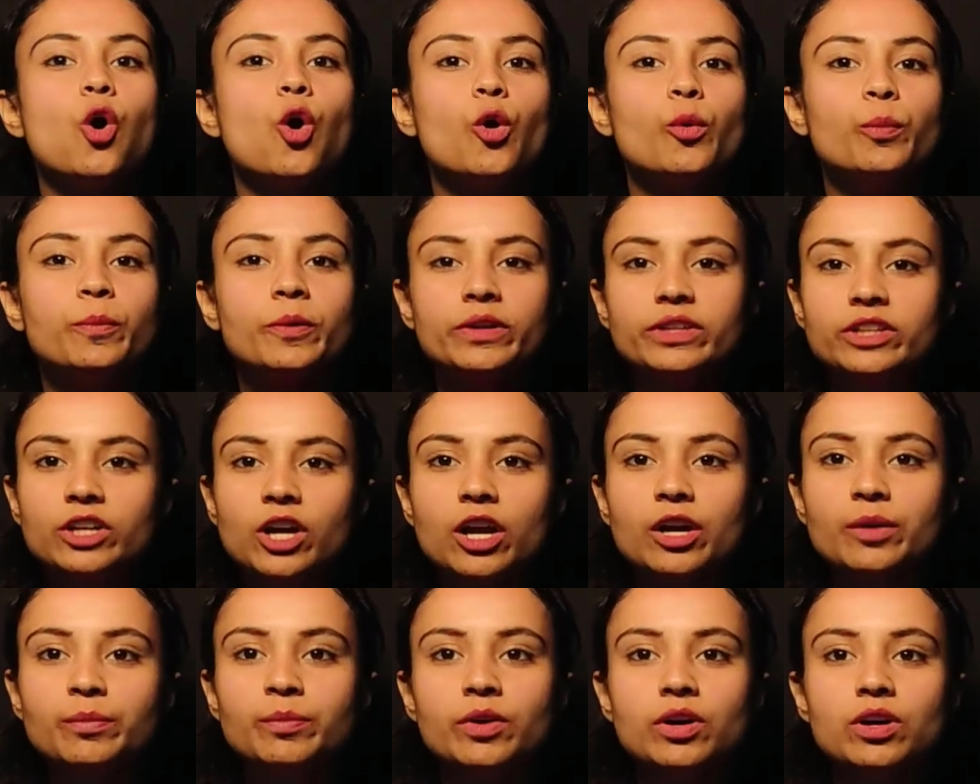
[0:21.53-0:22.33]
open
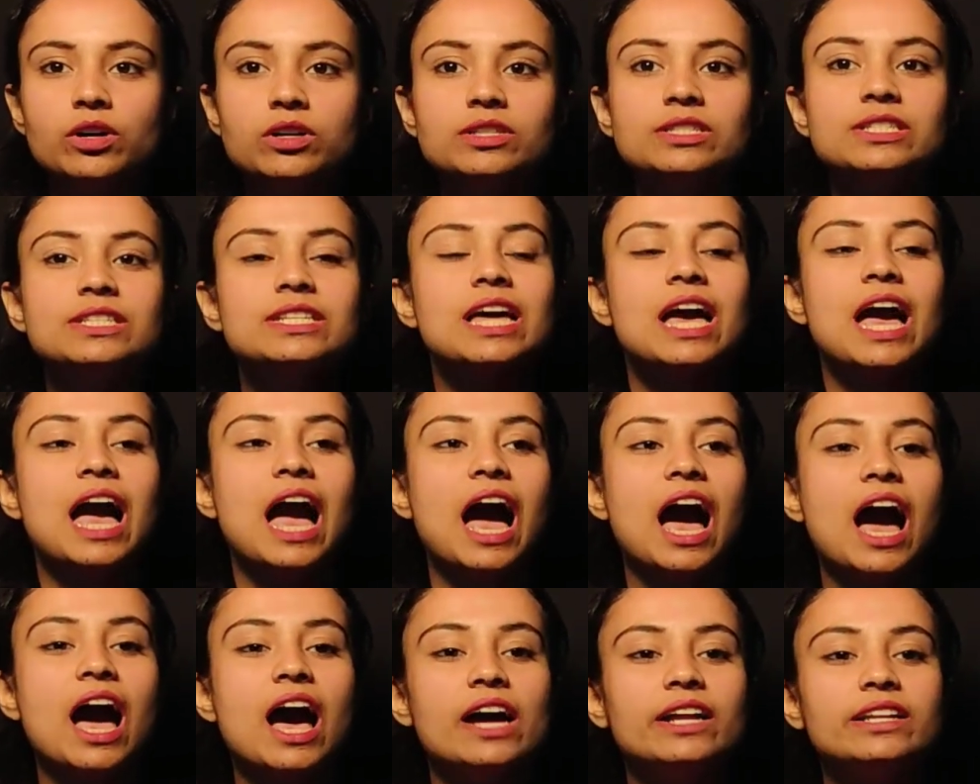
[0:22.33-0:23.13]
your books
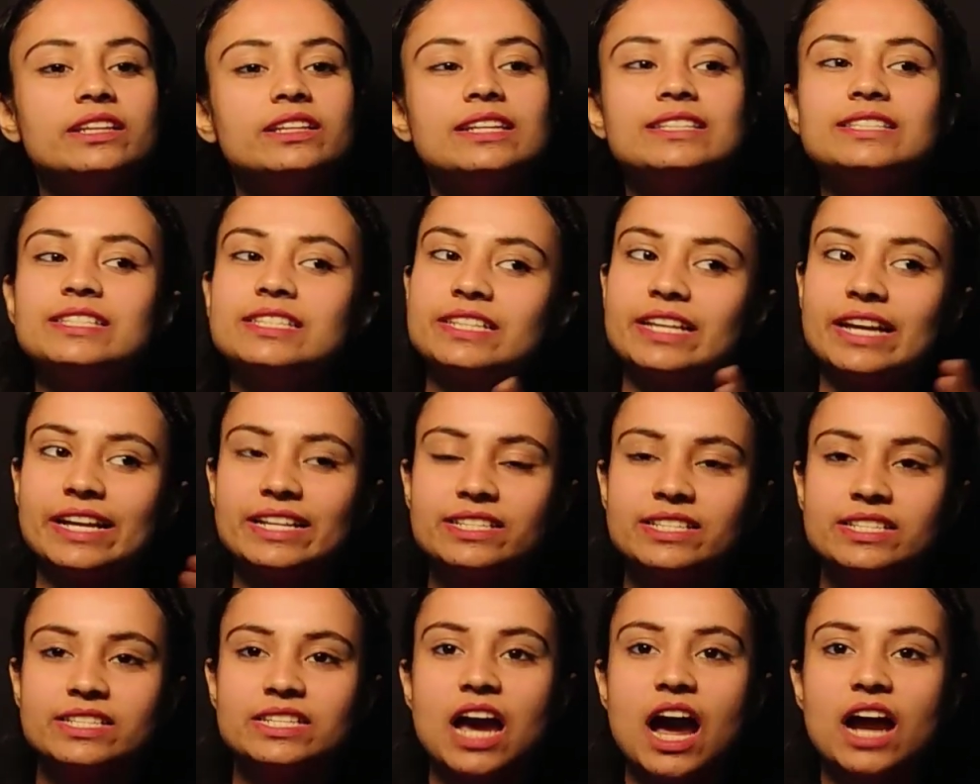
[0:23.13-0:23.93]
and let's
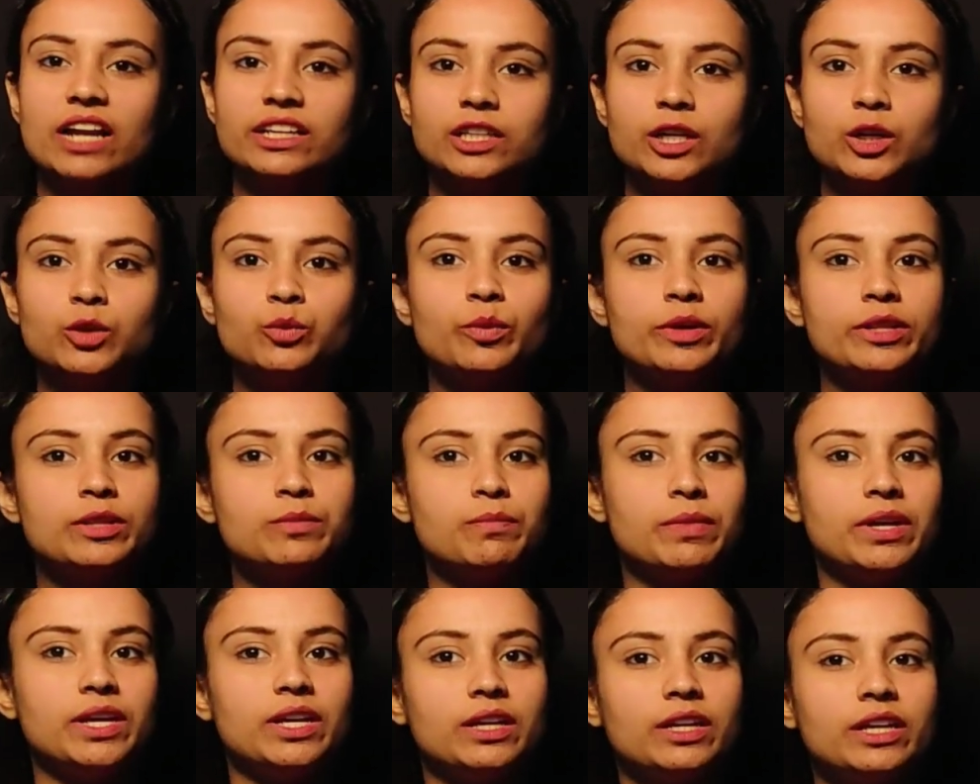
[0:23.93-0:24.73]
get started with
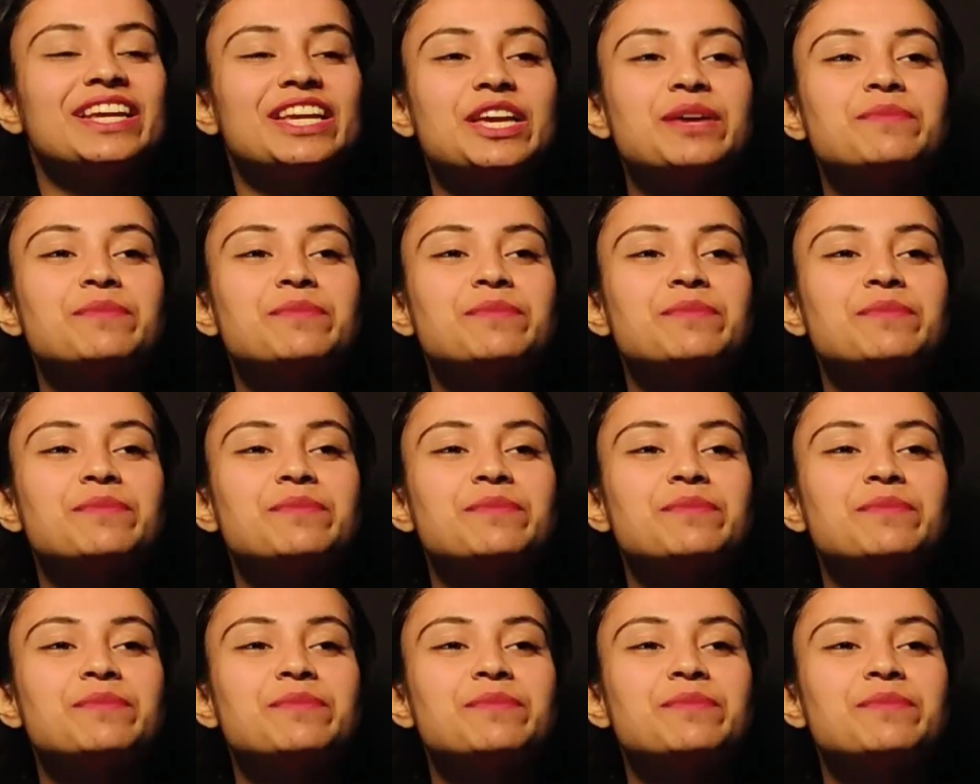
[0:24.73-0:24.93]
me.